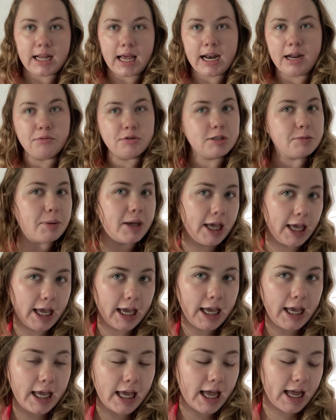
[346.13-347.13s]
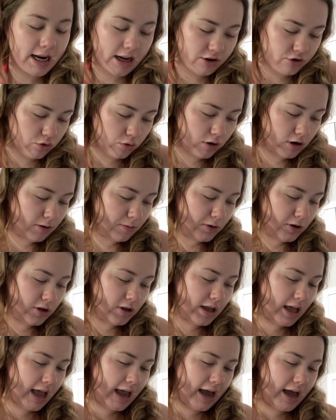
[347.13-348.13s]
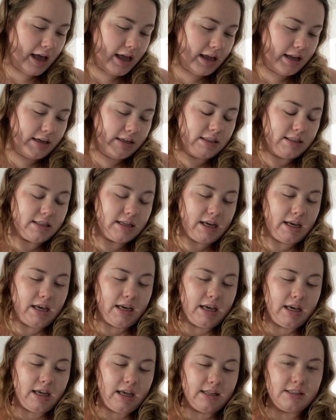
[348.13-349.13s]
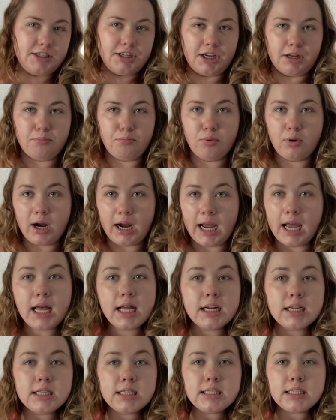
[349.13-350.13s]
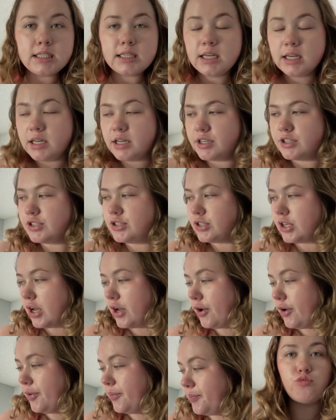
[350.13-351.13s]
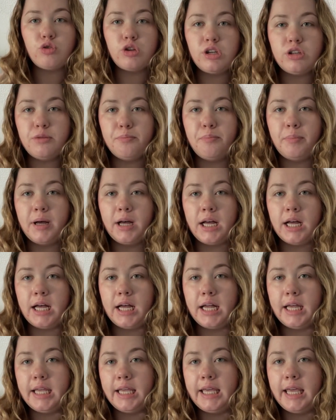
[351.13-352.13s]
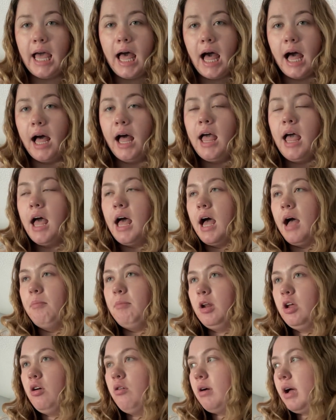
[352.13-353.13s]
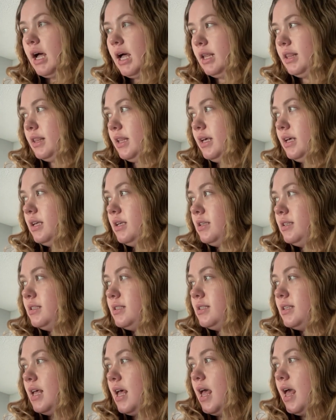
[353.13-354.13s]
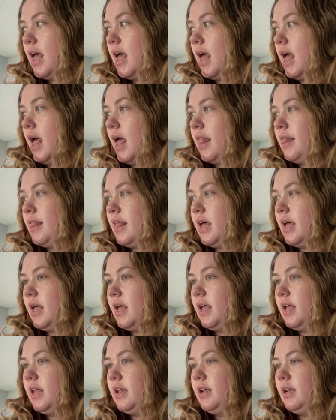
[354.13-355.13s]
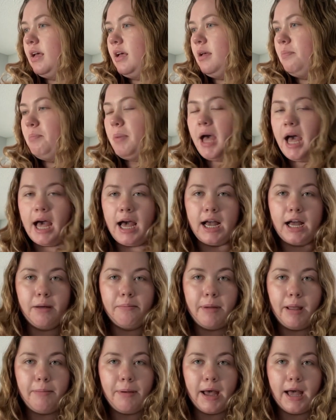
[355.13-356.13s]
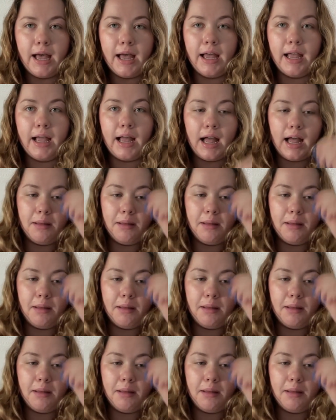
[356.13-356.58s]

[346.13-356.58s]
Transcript: And it was pink and adorable and it's a good brand. So but yeah, I'm gonna go cut this and then pack up my bag.